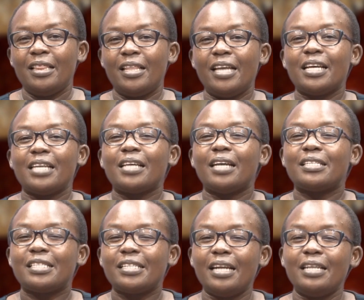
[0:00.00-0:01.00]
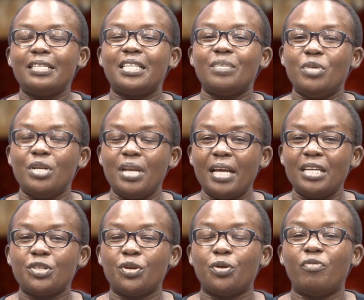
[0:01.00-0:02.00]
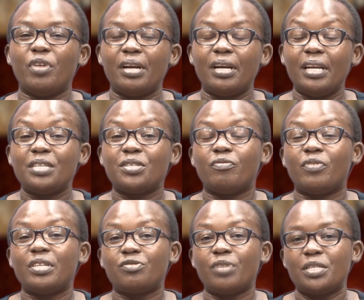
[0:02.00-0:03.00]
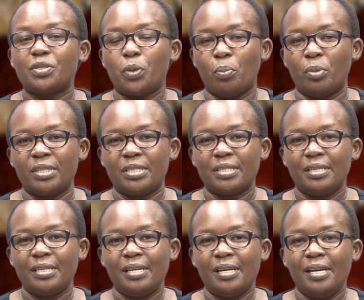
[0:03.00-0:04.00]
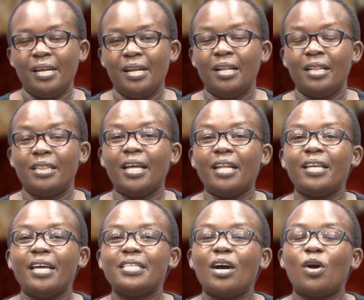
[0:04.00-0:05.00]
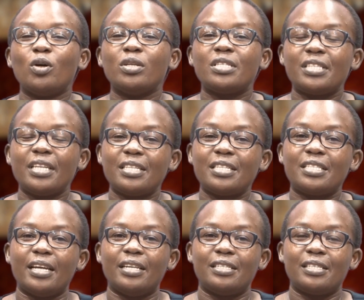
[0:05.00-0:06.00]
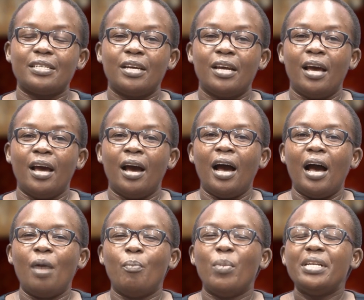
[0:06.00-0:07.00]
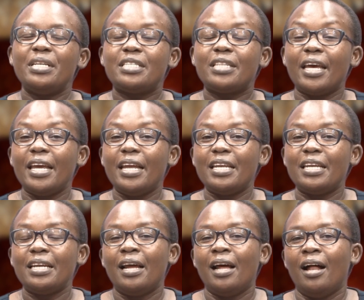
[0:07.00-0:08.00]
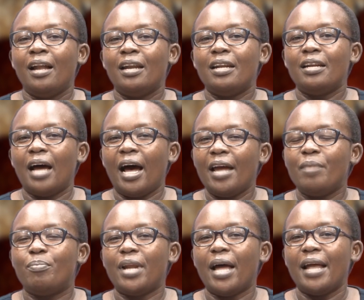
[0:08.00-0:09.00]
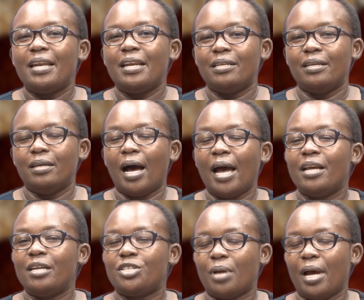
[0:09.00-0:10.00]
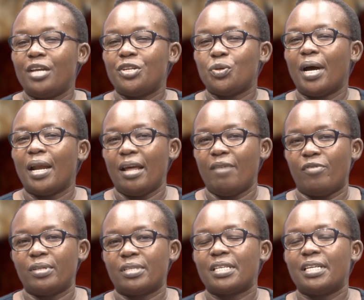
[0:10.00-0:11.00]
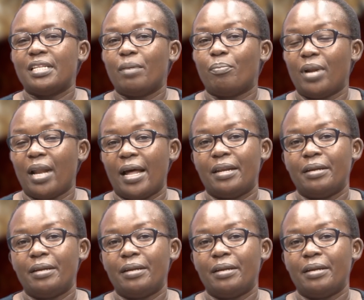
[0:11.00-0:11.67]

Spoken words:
is a sustained stimulation of the release of the stress hormones, then there is a consistent, a maintained high sugar levels in the blood.